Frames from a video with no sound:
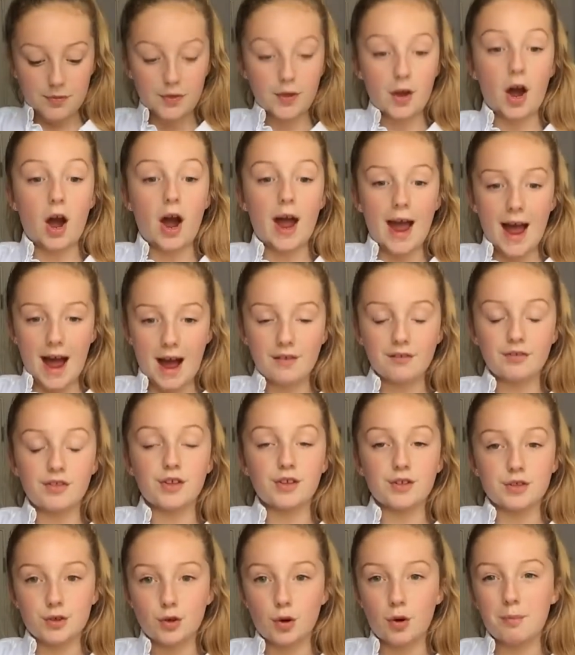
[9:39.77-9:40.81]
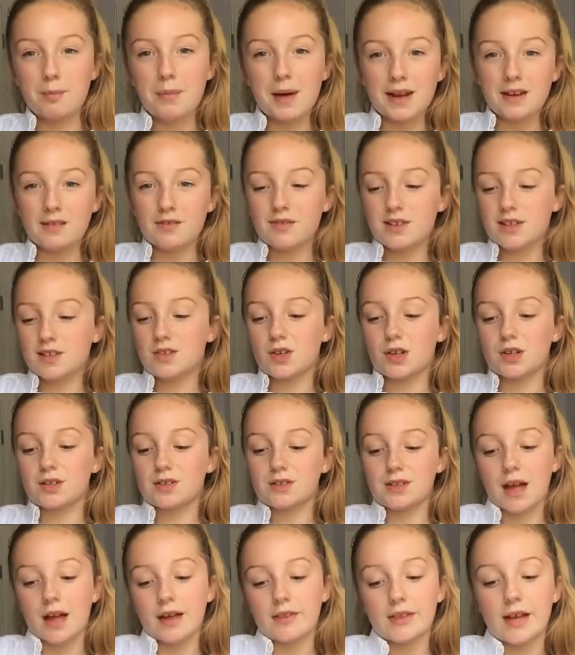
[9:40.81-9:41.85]
that I have that's not Benefit, so I
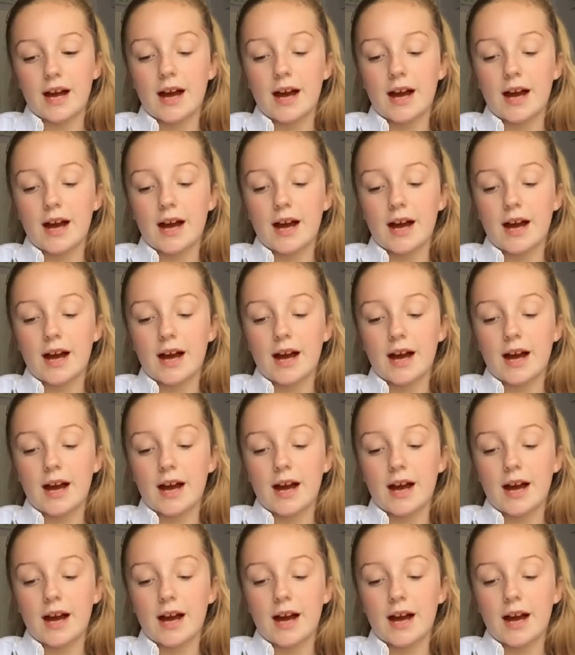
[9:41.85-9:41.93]
just take